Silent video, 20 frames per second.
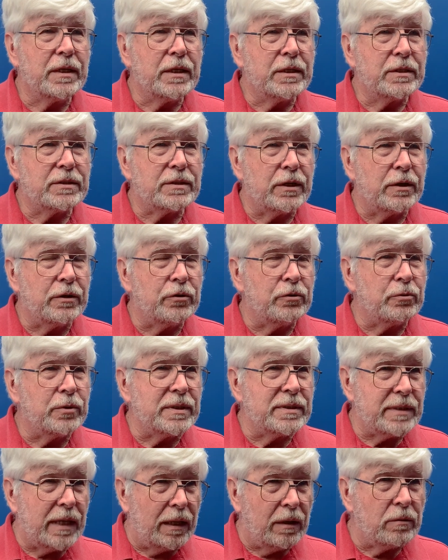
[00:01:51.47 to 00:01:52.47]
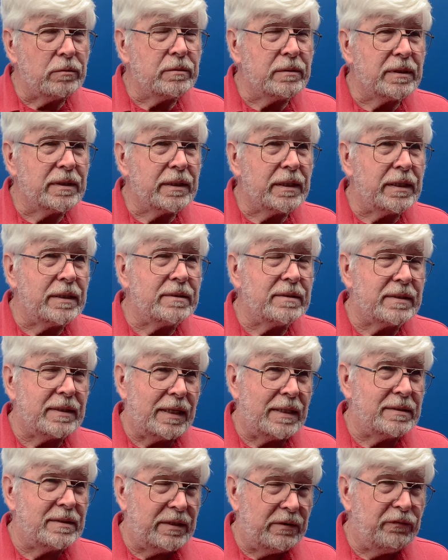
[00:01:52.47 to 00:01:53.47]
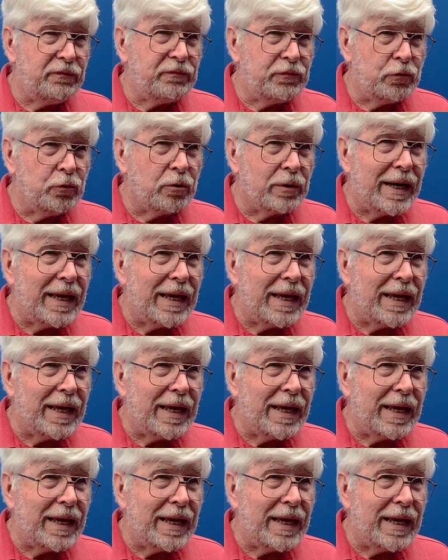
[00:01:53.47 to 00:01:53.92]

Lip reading: So the result is as if your